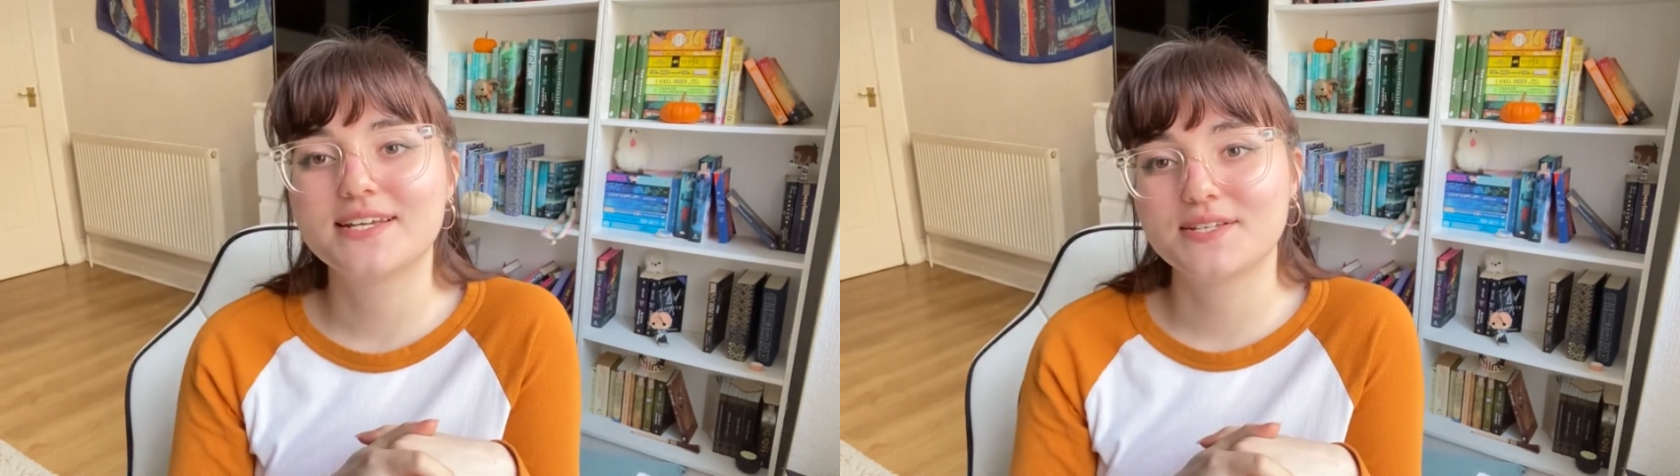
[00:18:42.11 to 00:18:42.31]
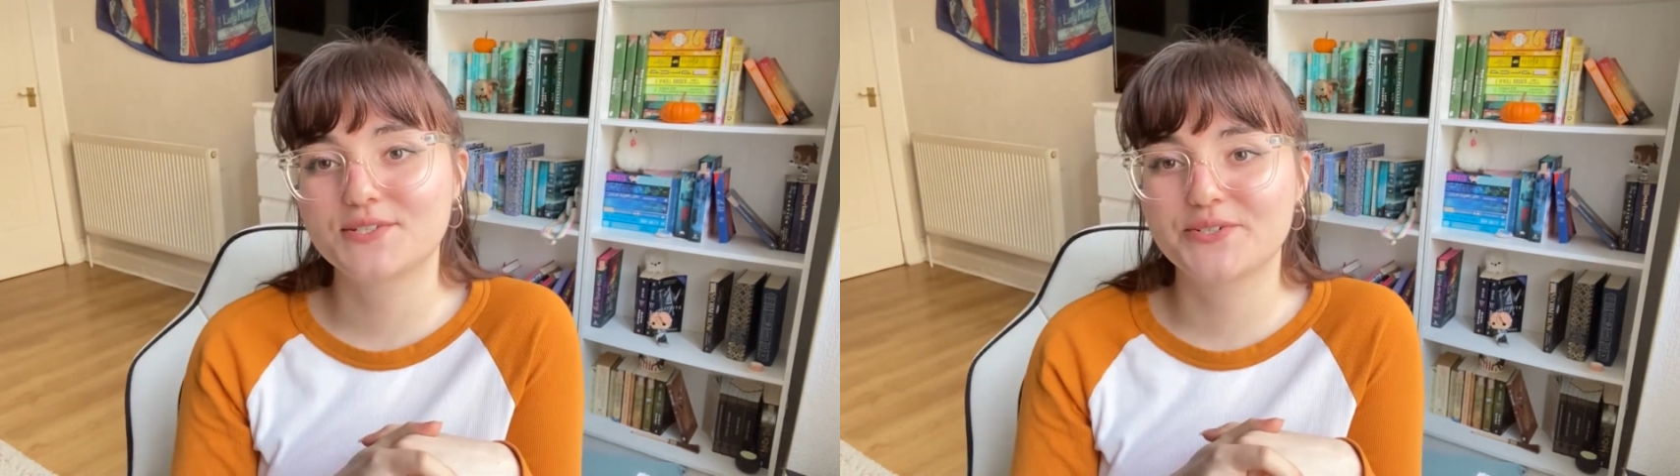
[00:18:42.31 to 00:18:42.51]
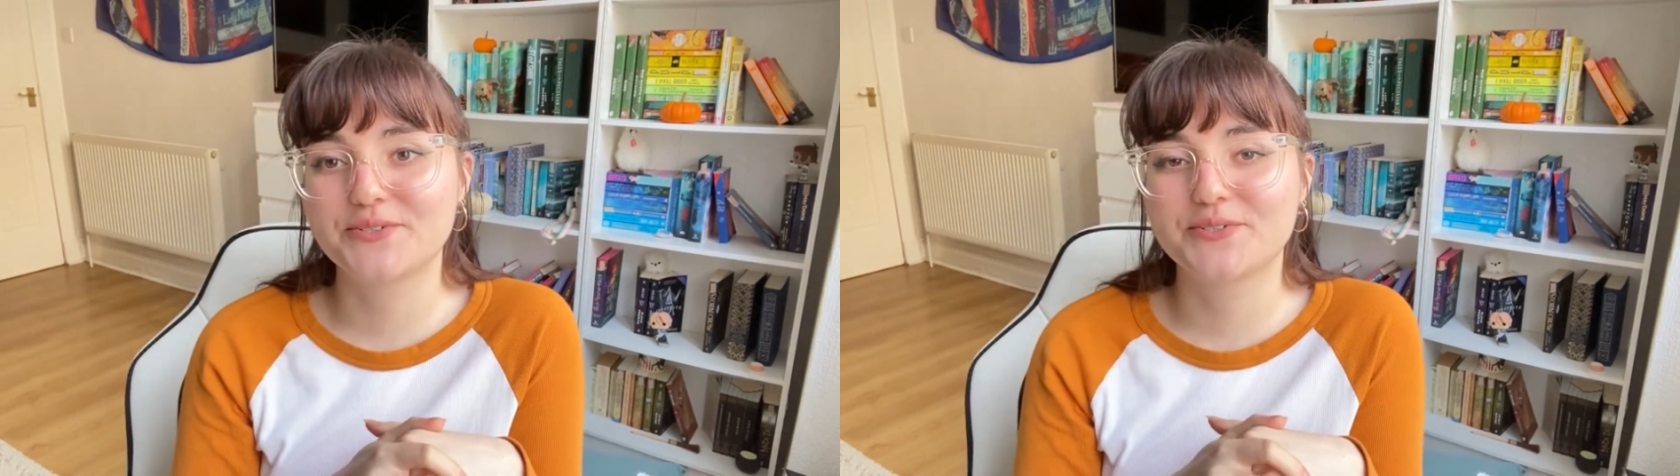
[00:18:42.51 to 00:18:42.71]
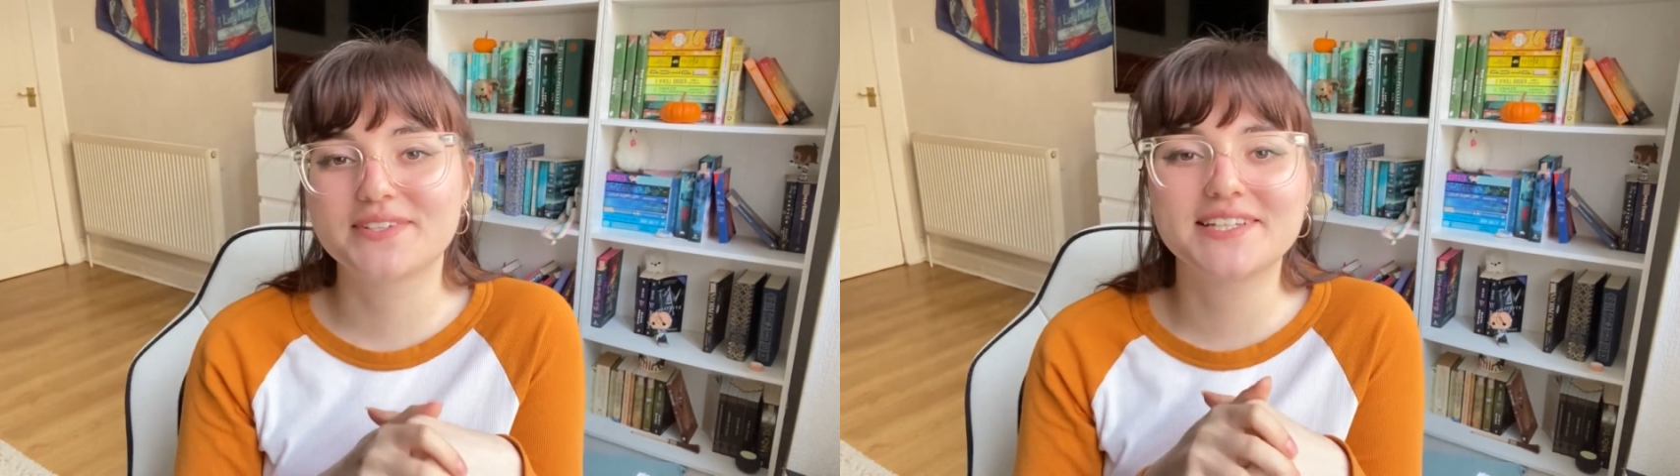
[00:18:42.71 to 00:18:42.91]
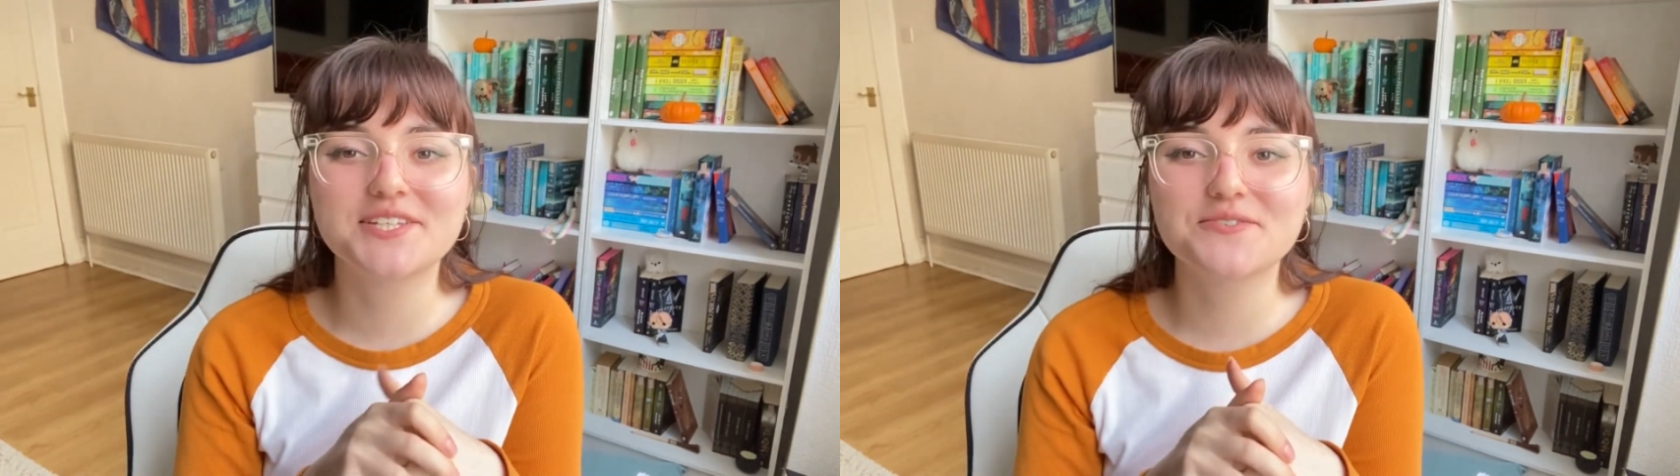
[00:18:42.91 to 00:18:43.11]
So
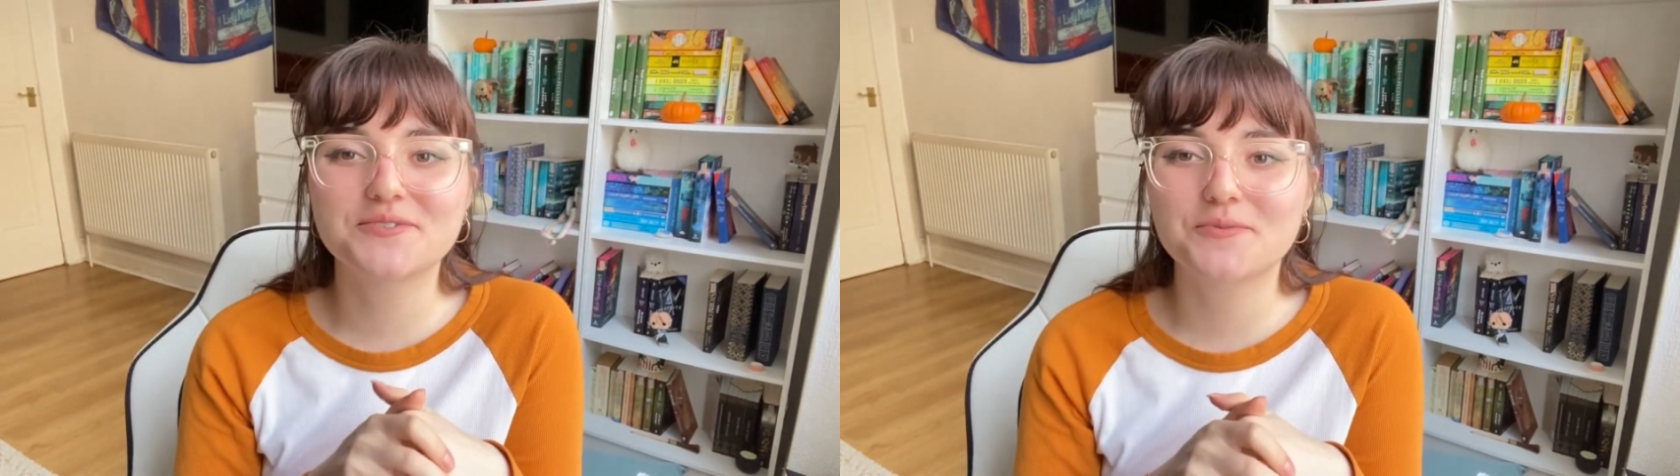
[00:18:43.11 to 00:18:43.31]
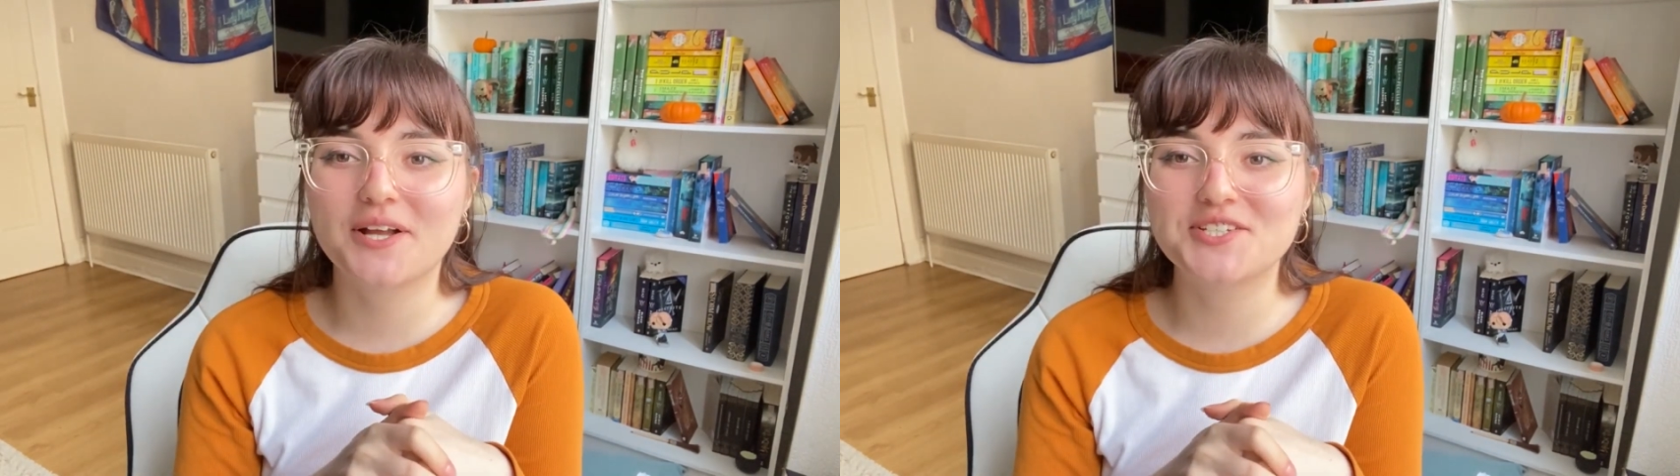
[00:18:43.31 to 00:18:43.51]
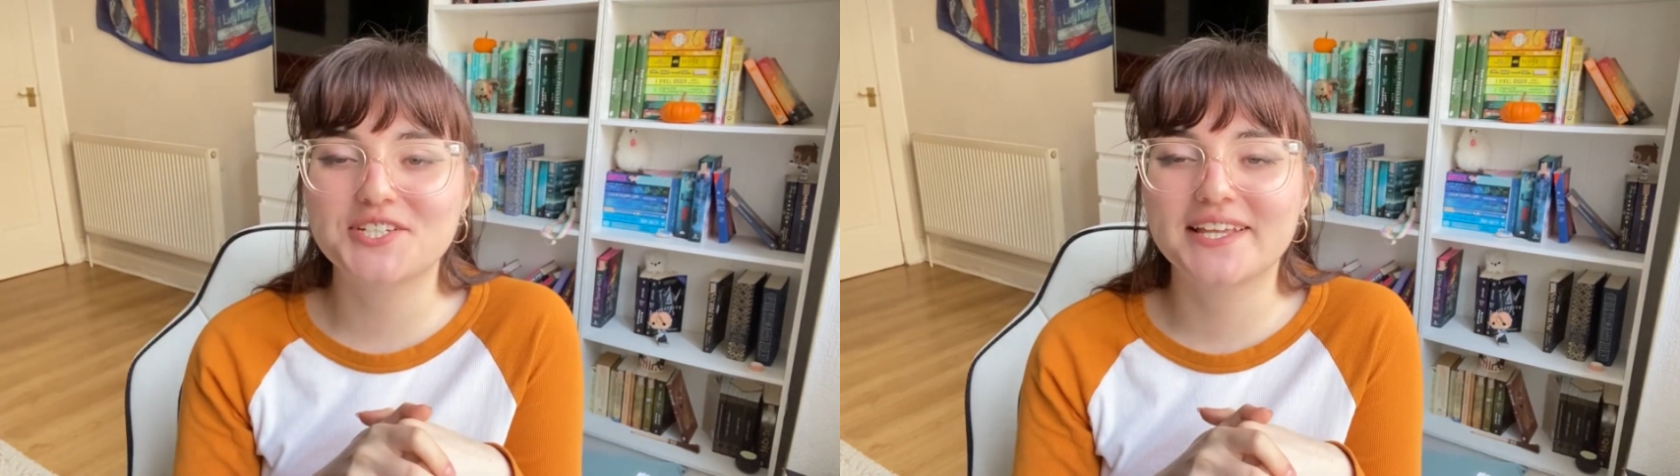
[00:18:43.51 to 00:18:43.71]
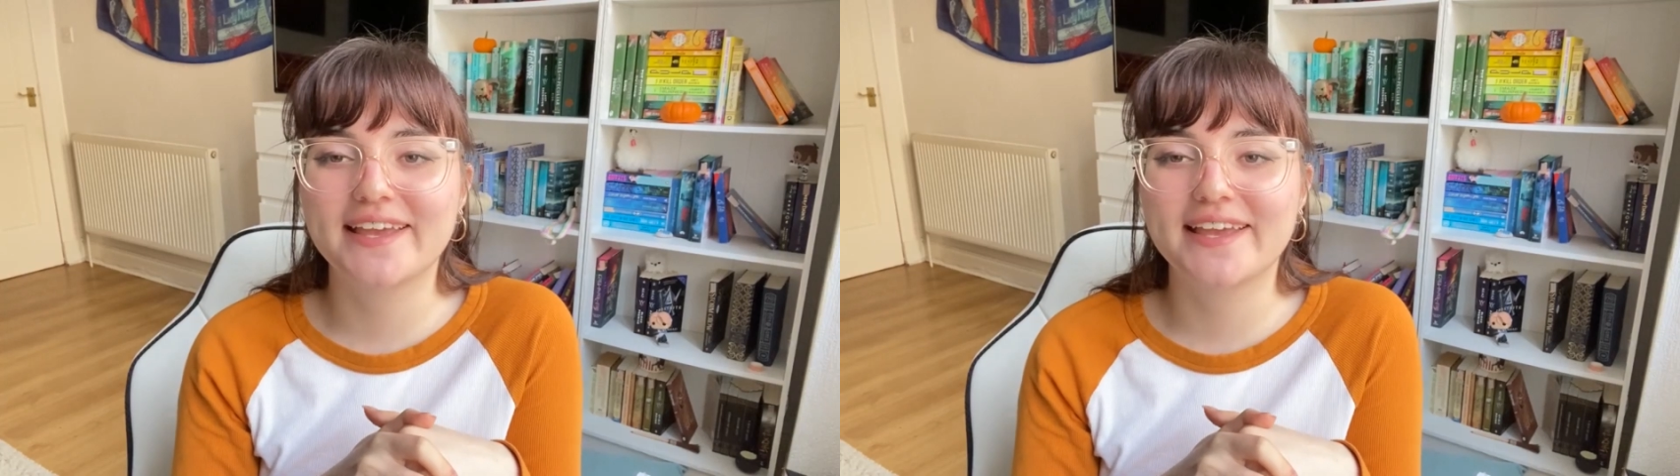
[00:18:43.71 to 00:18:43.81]
thank you for watching,